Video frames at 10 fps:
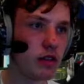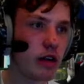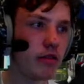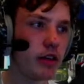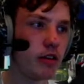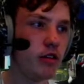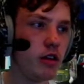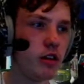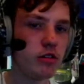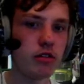There we go.
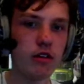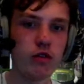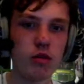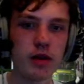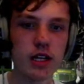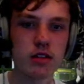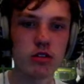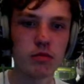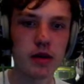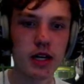24 minutes,
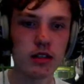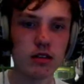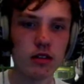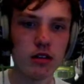not bad.